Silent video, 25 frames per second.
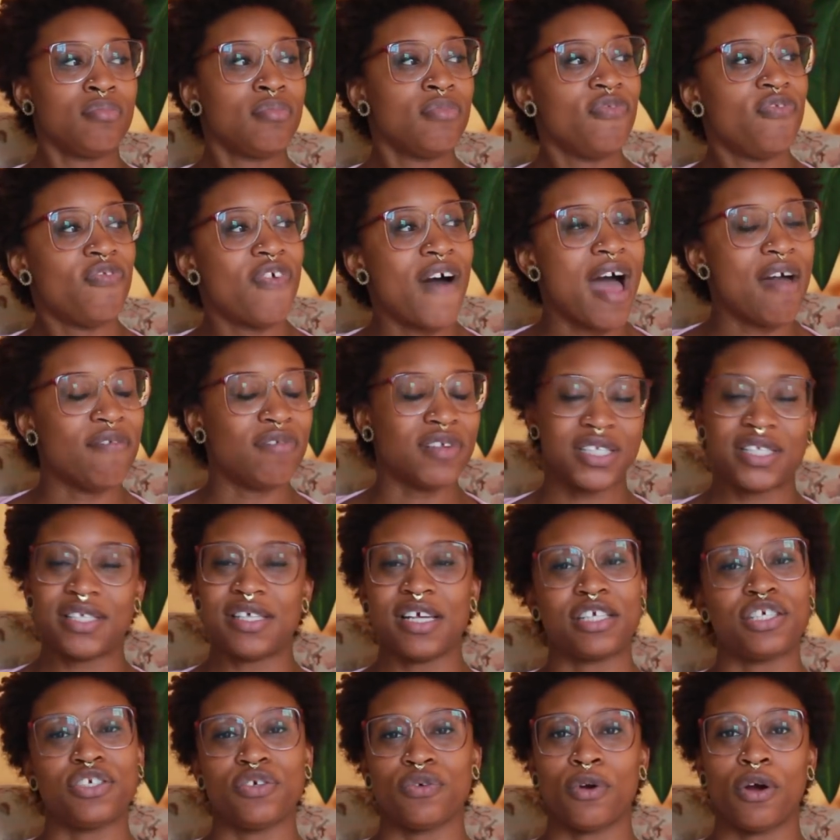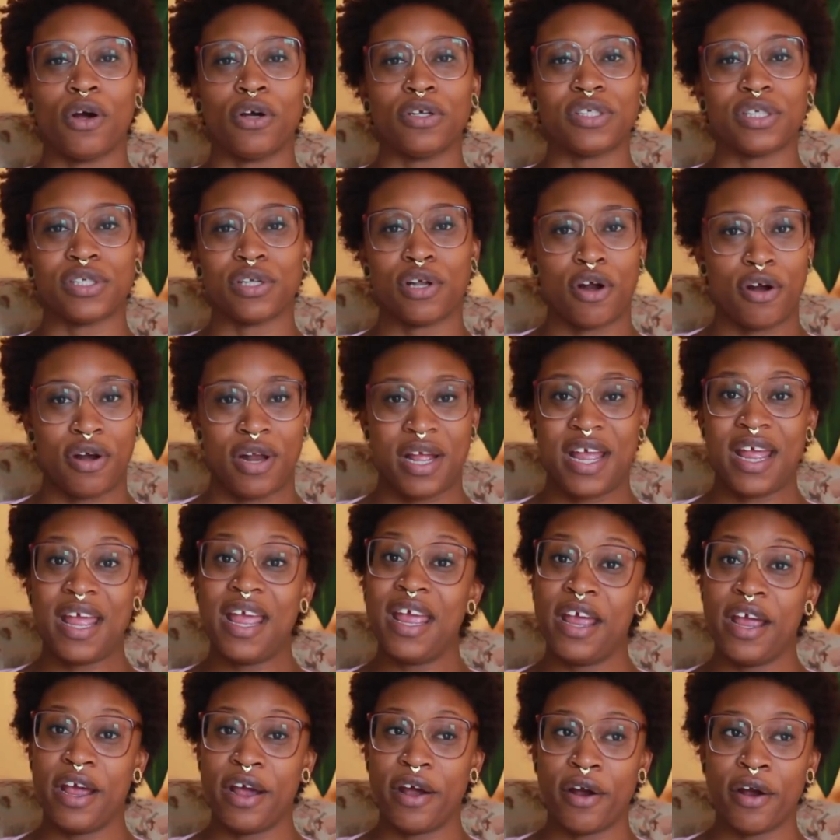5 and 6-year-olds learning
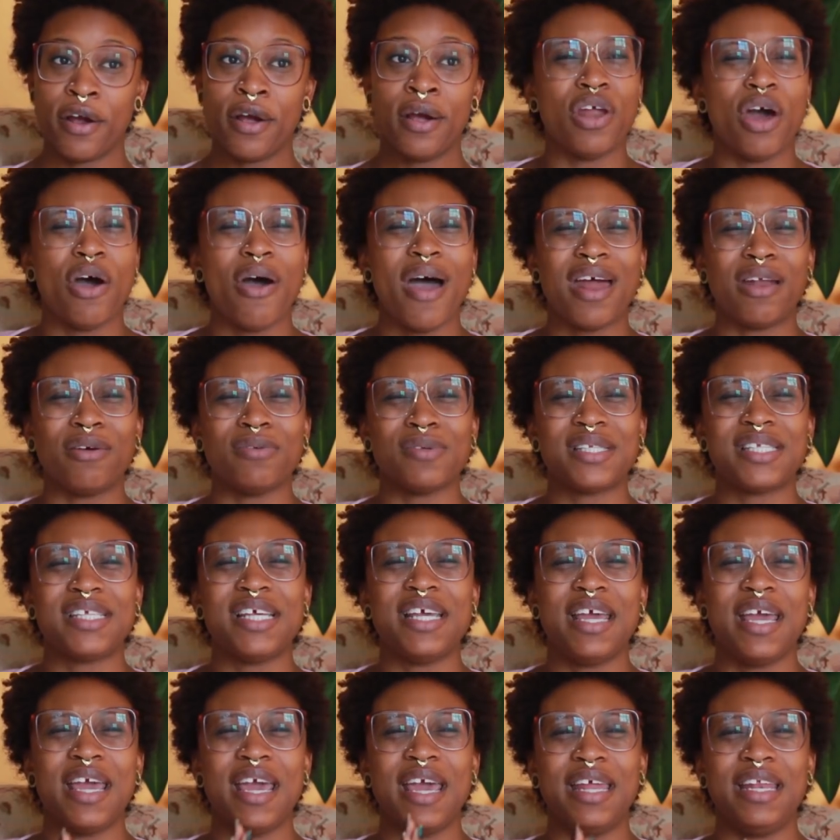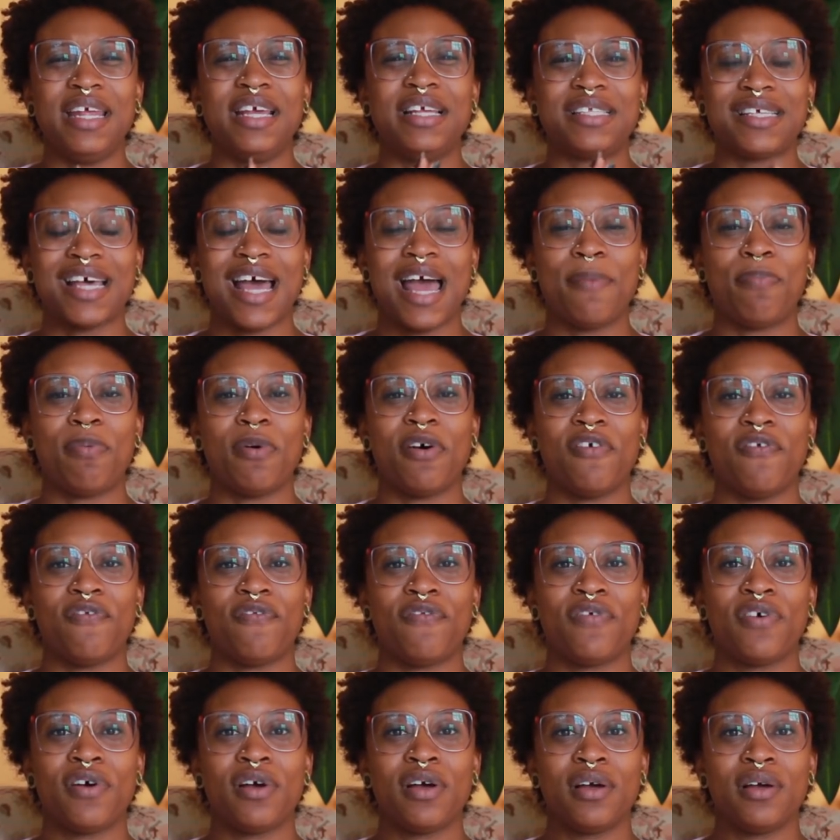here. No, I don't see any type
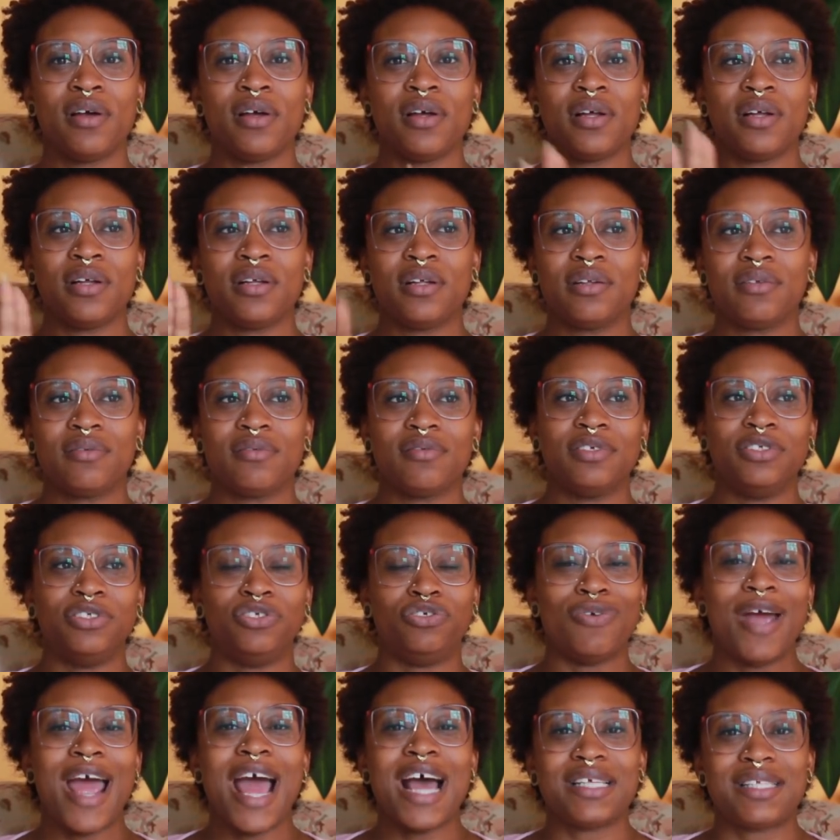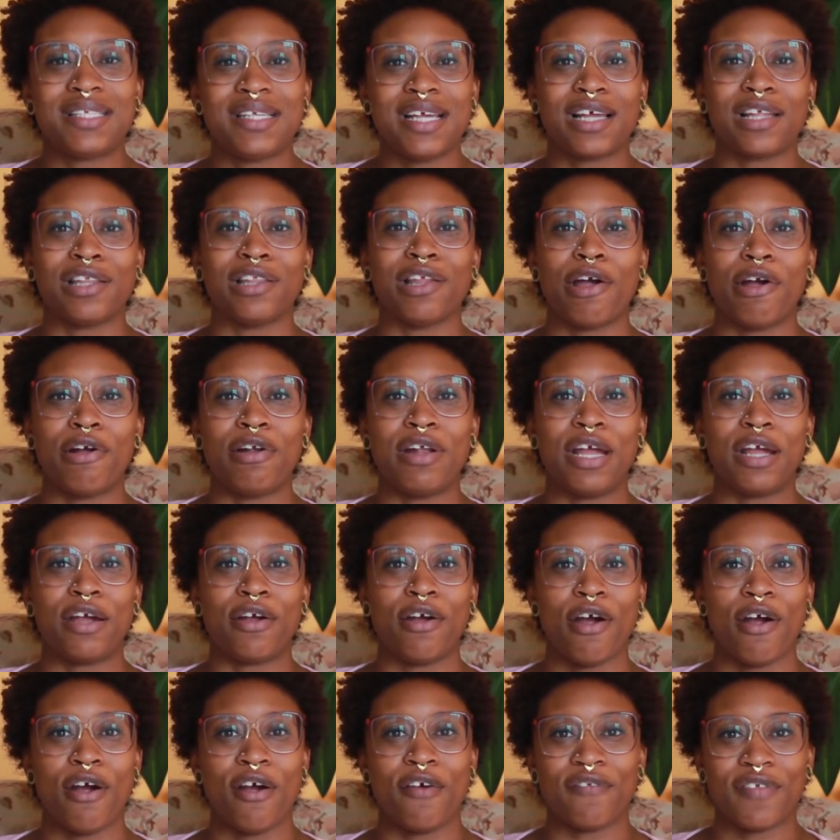of drastic learning
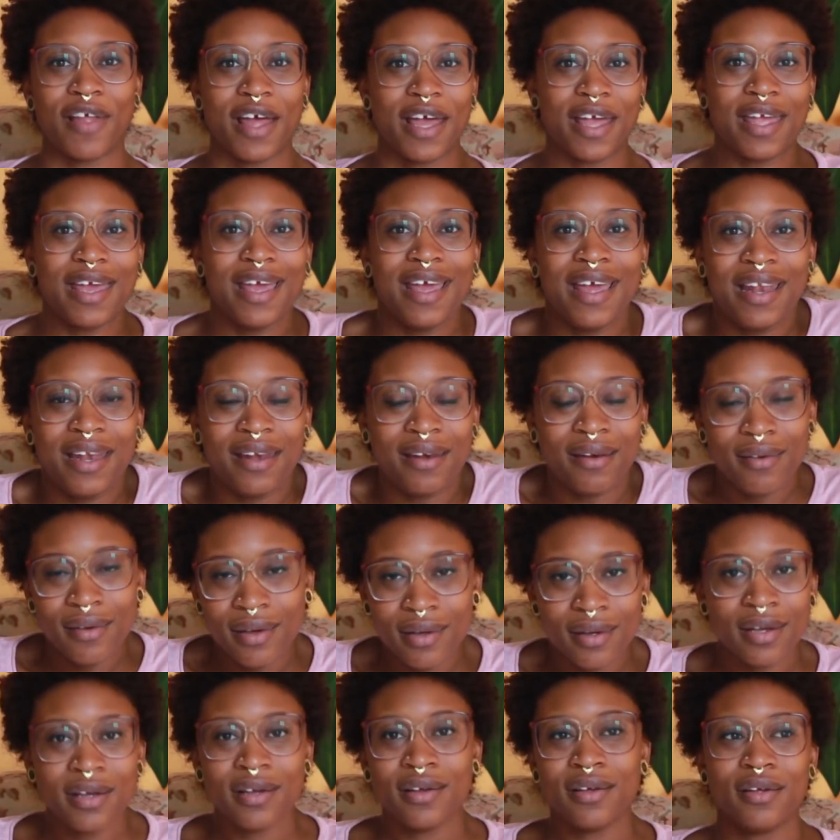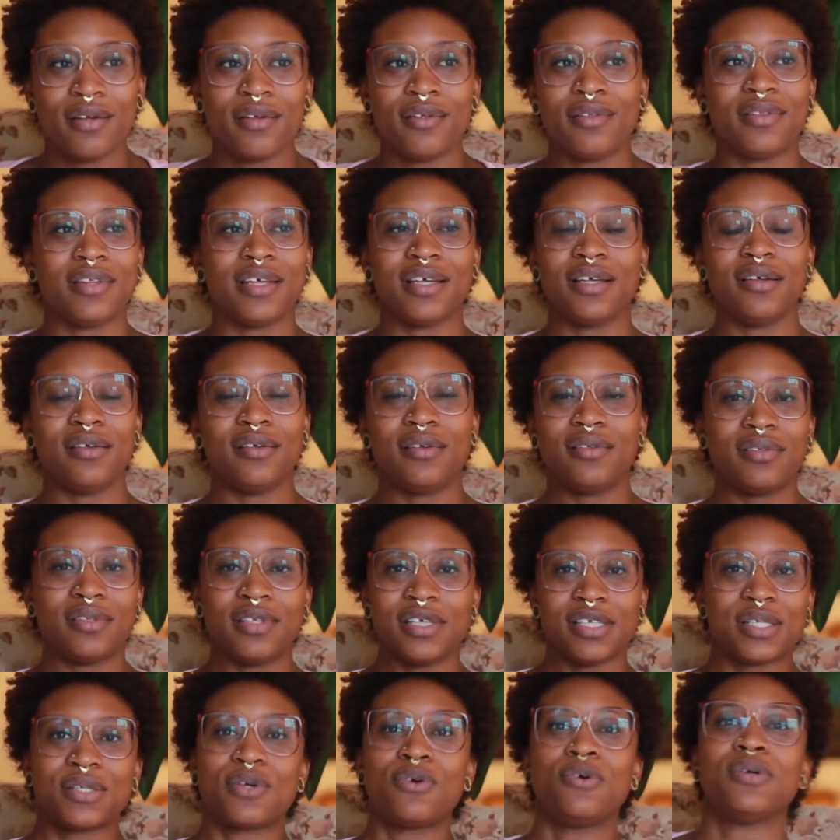curve like in
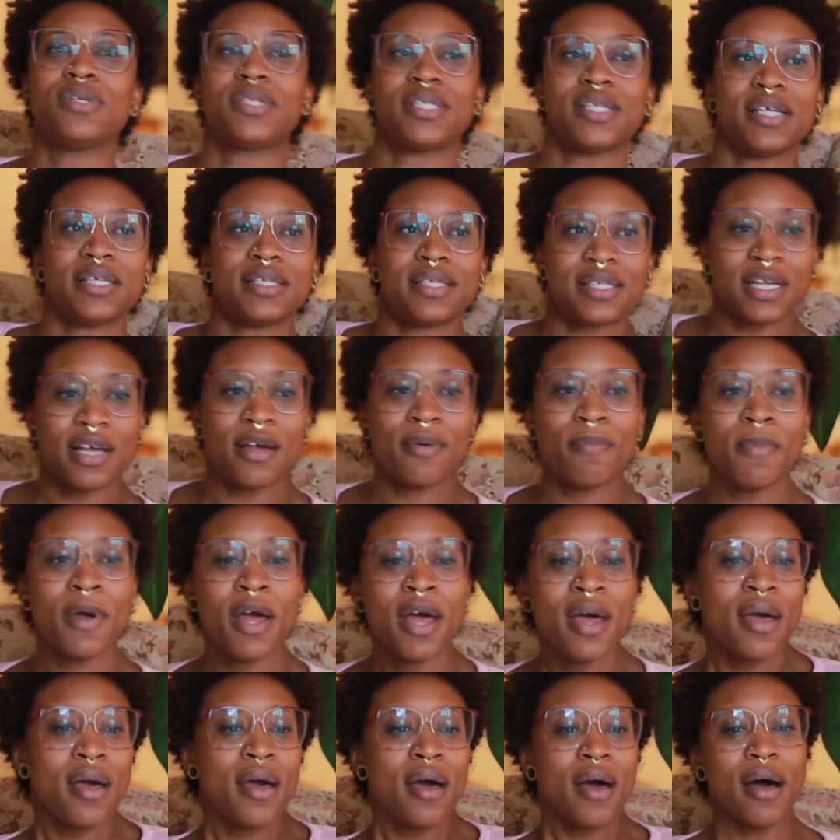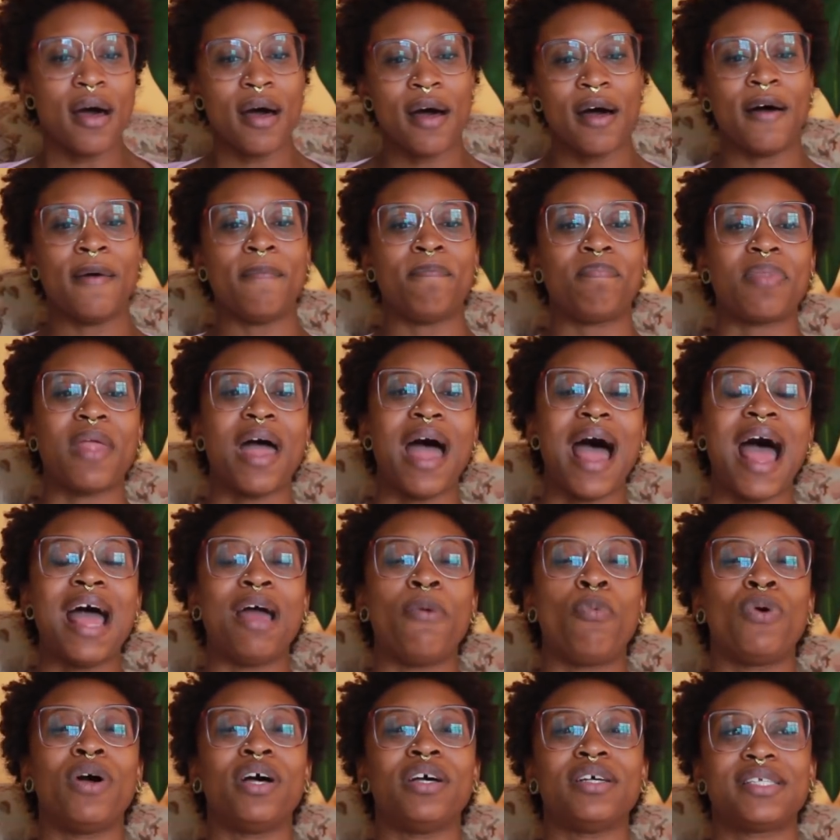the school system. I
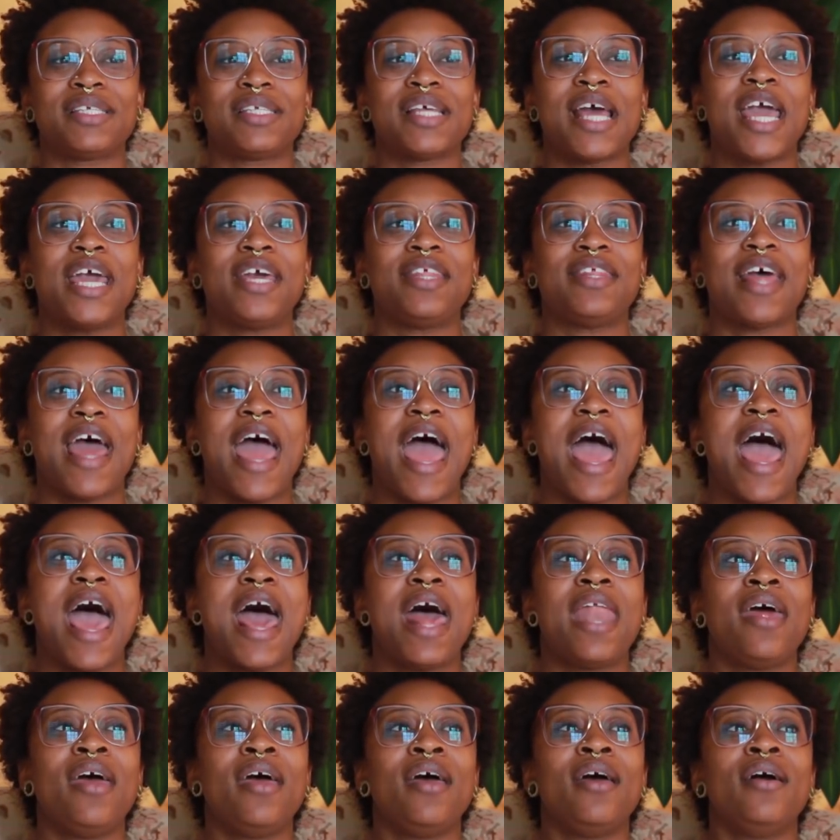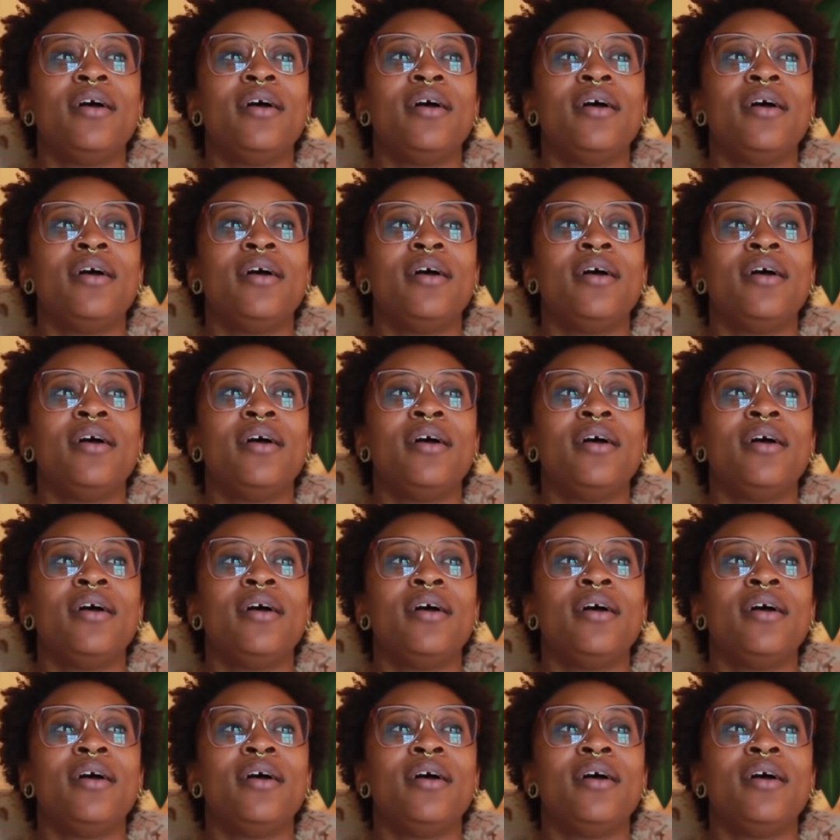will say that